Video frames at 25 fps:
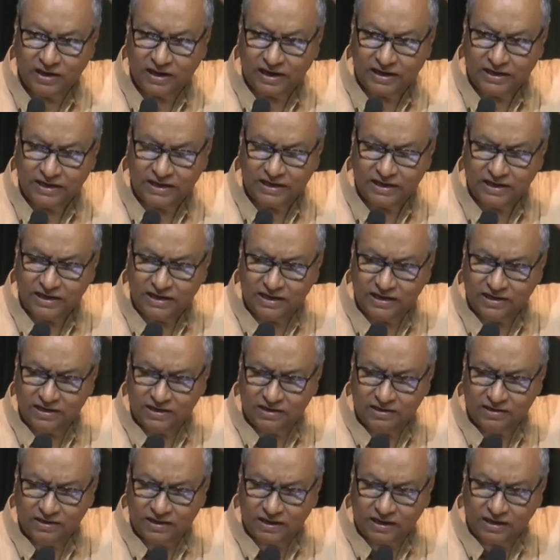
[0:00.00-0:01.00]

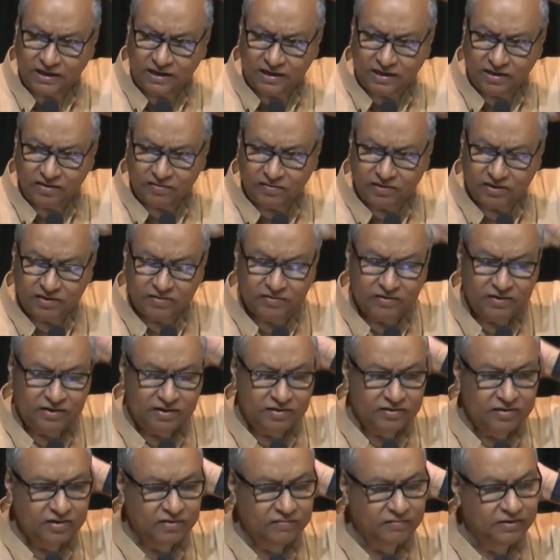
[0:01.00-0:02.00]

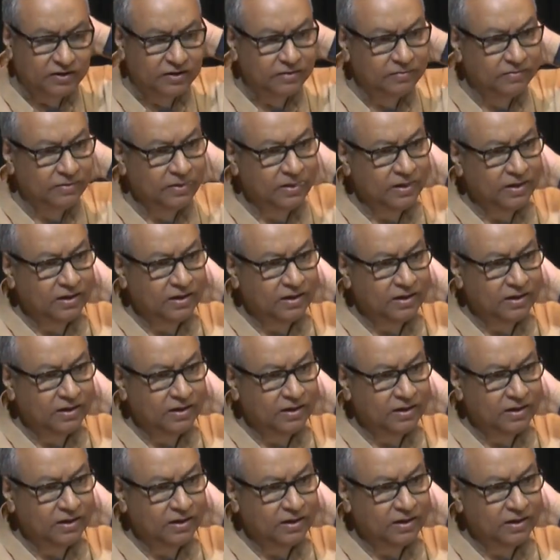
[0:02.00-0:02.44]
1986-87,